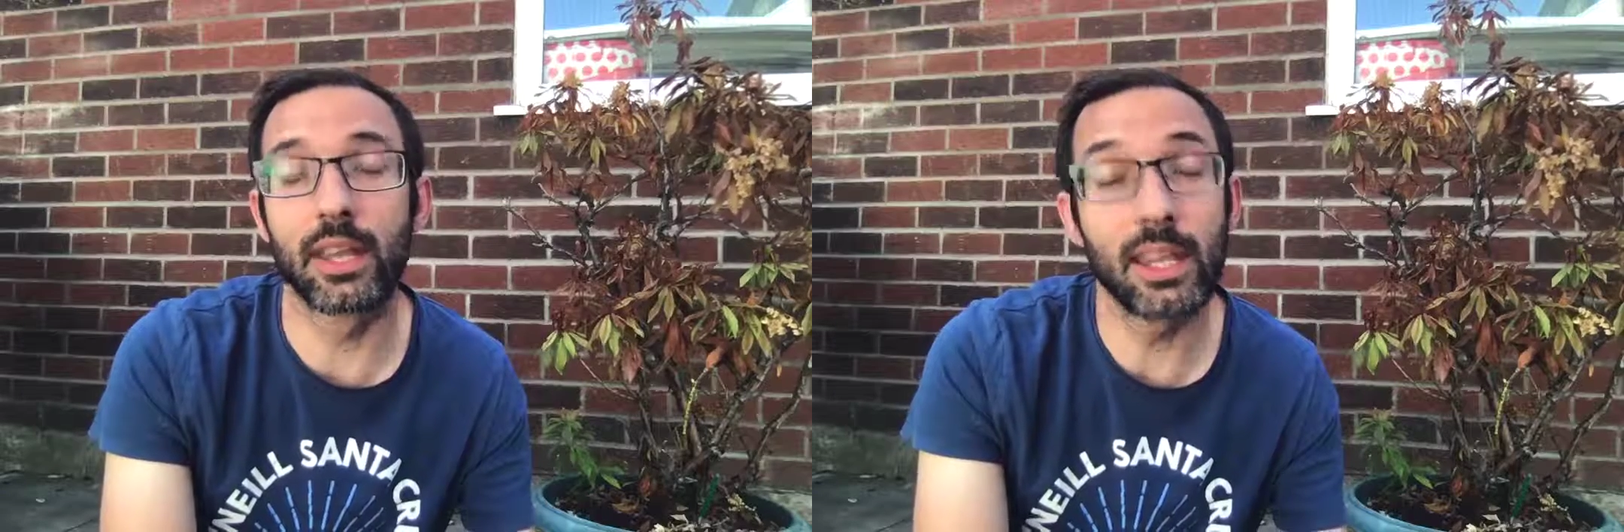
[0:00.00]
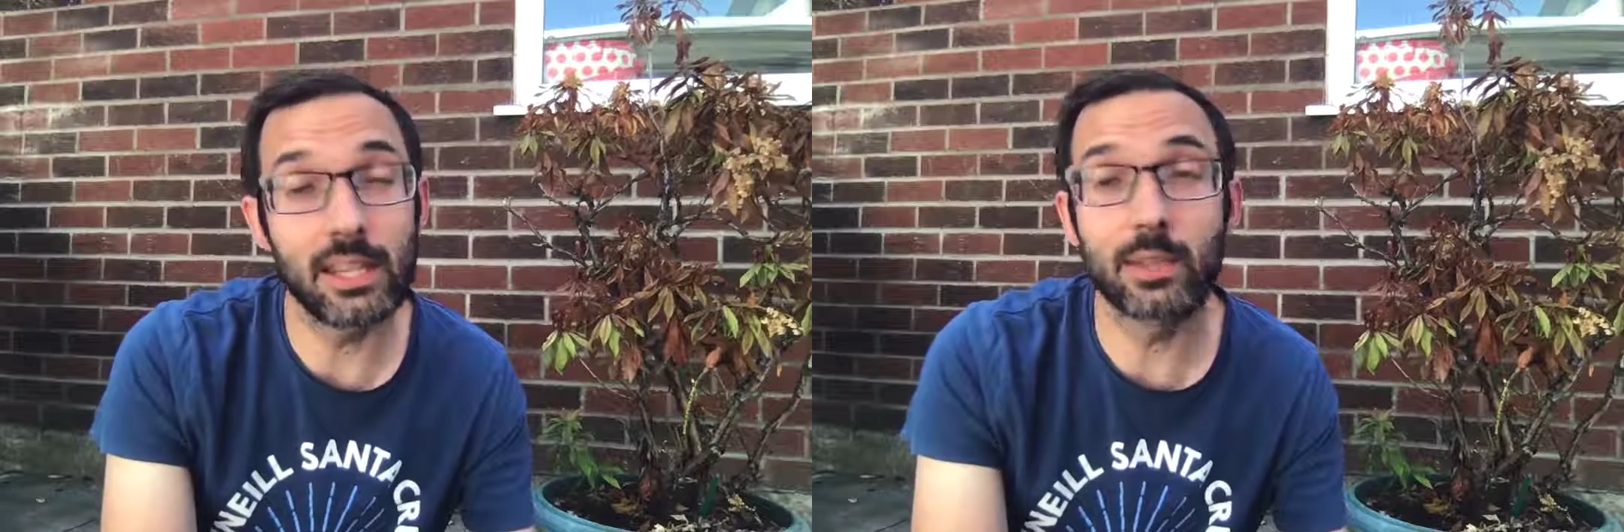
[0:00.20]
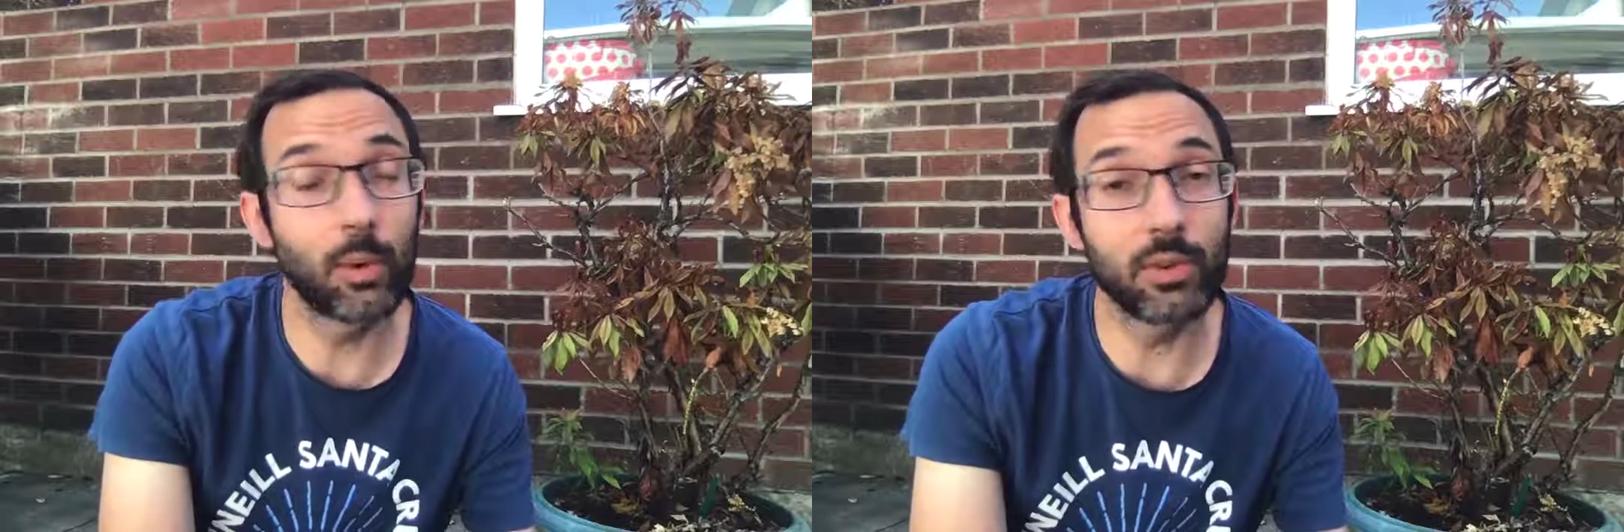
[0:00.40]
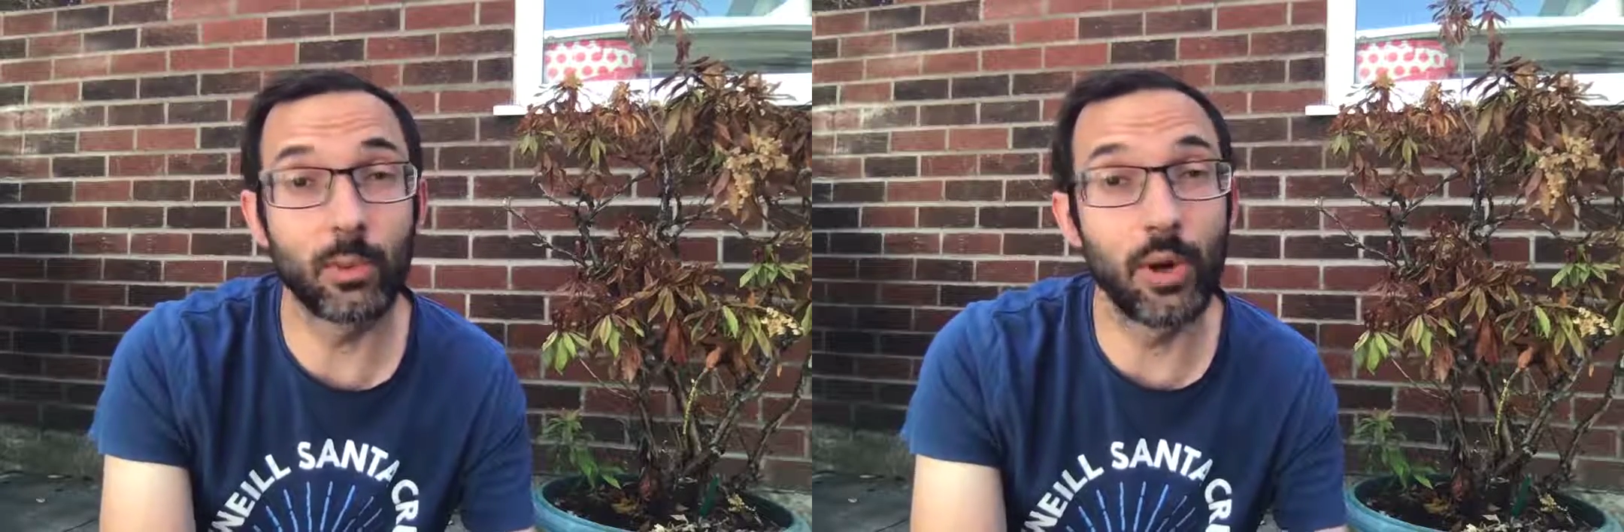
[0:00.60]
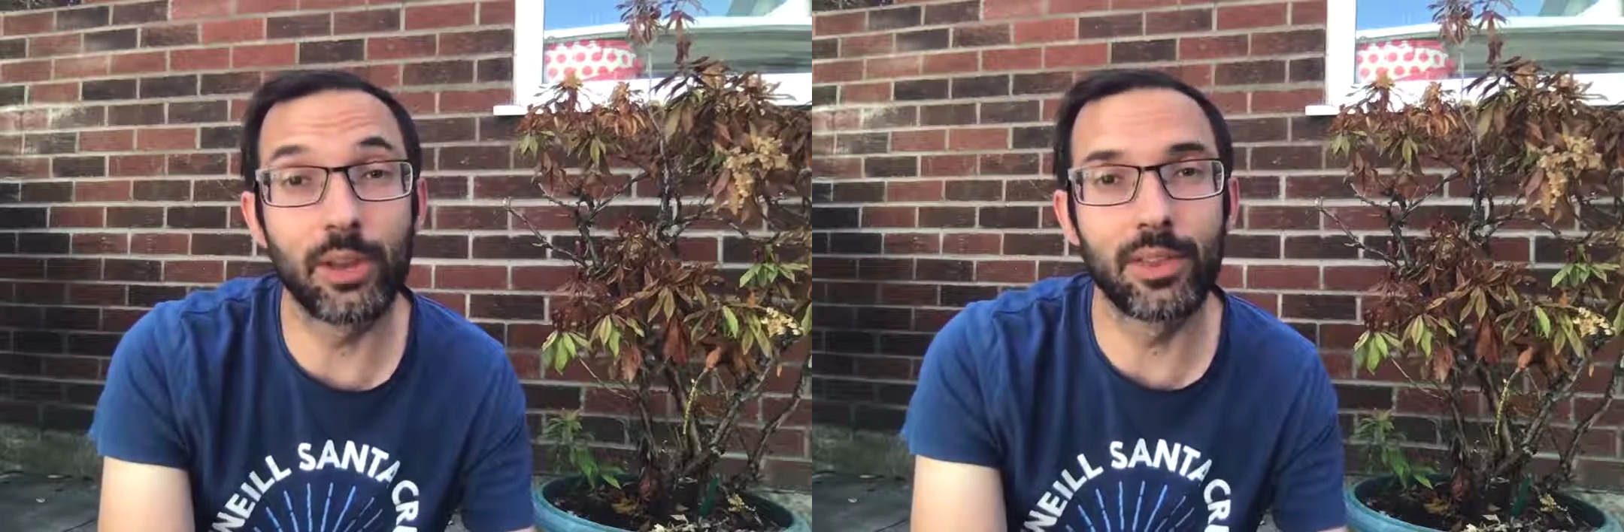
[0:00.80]
He is the one that's
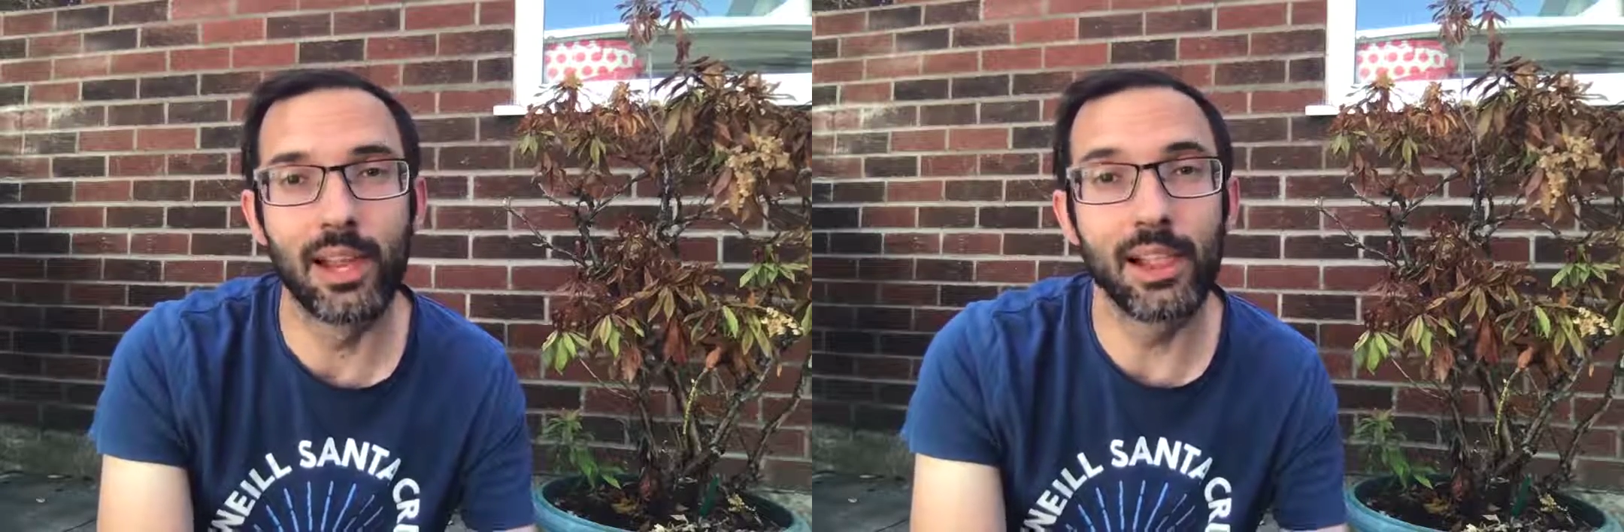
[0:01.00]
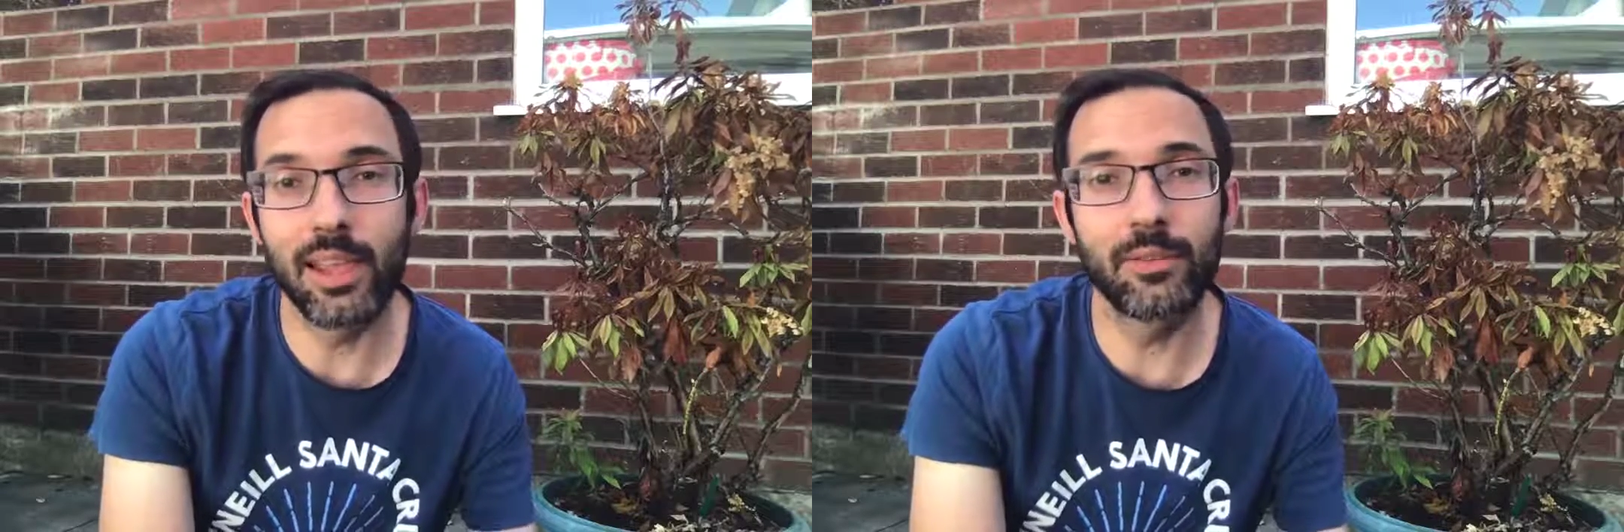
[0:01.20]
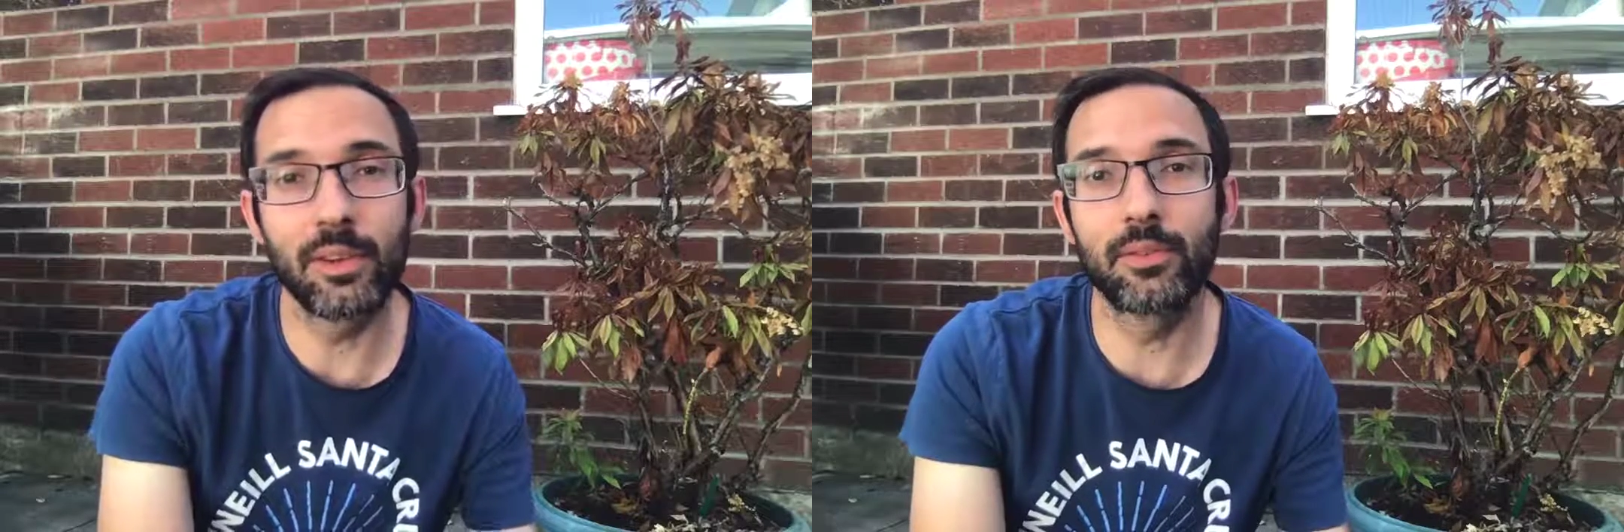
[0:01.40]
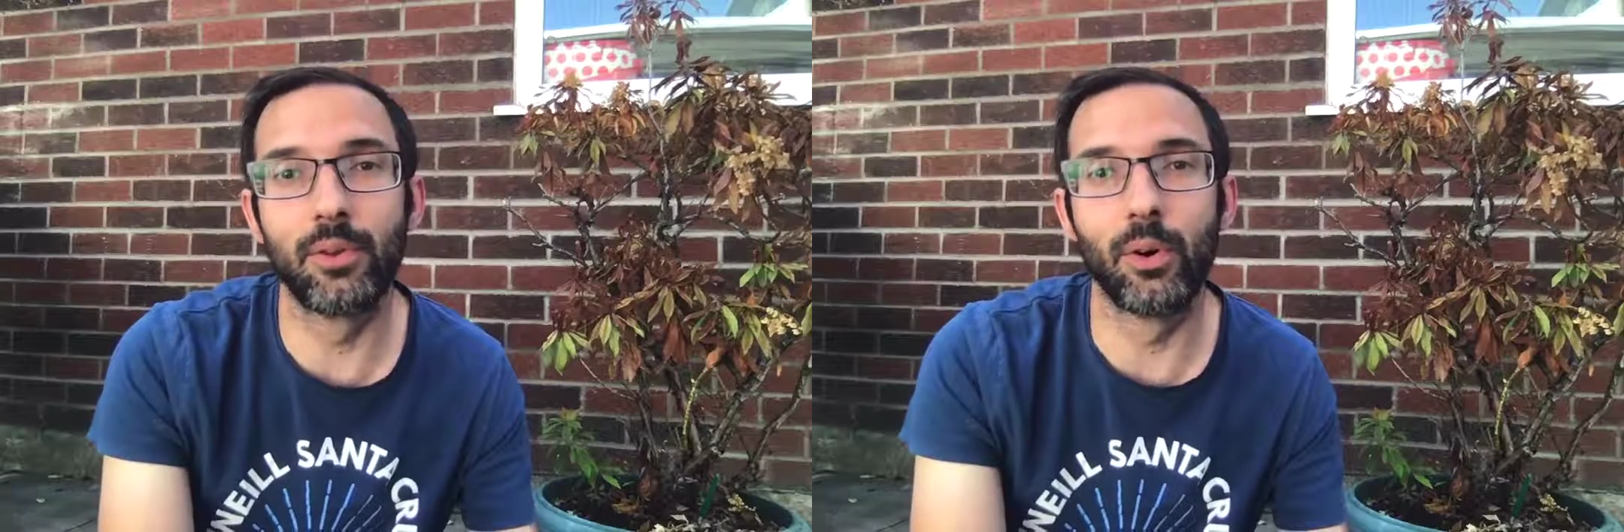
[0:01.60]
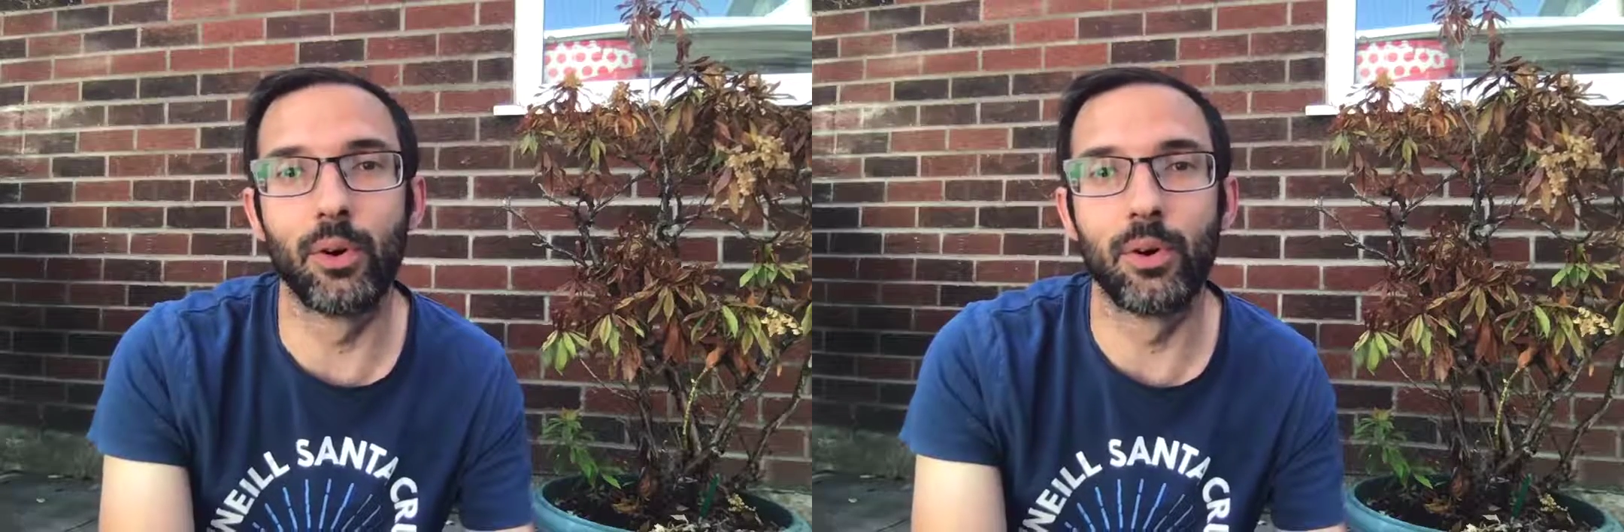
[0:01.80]
worth living
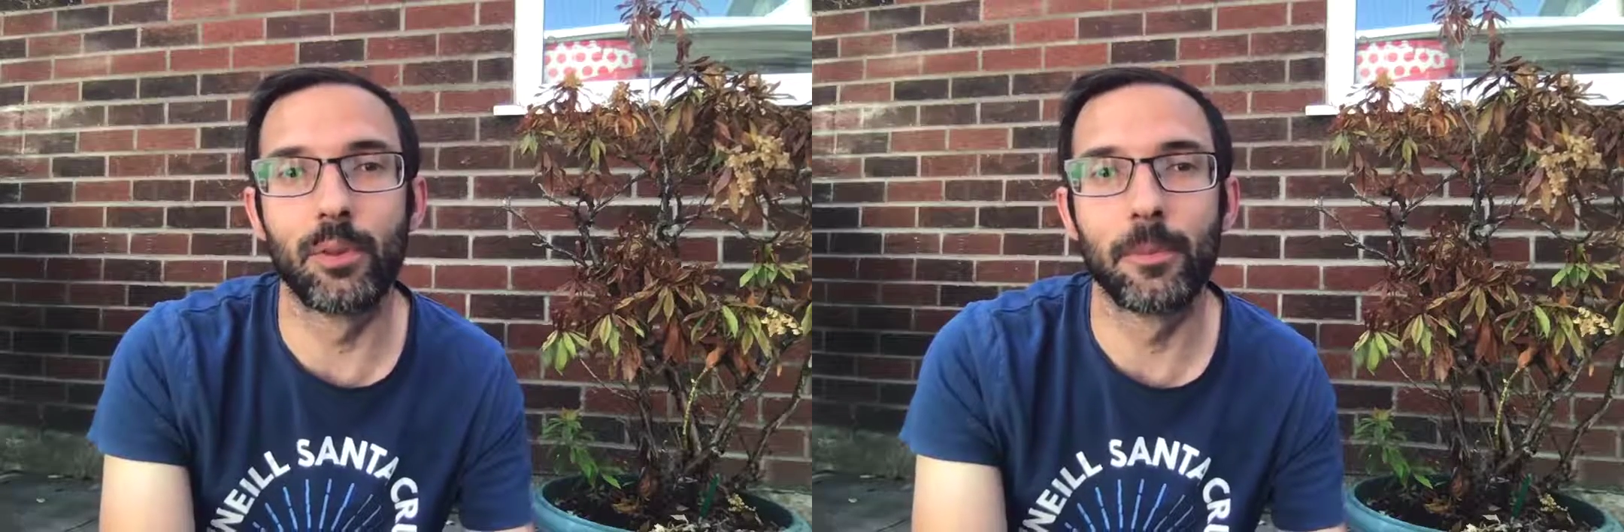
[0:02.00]
for.